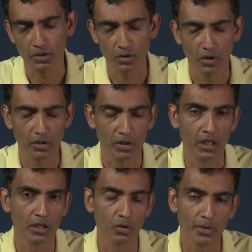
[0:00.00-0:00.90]

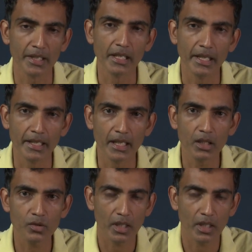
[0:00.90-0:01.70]
already laid out.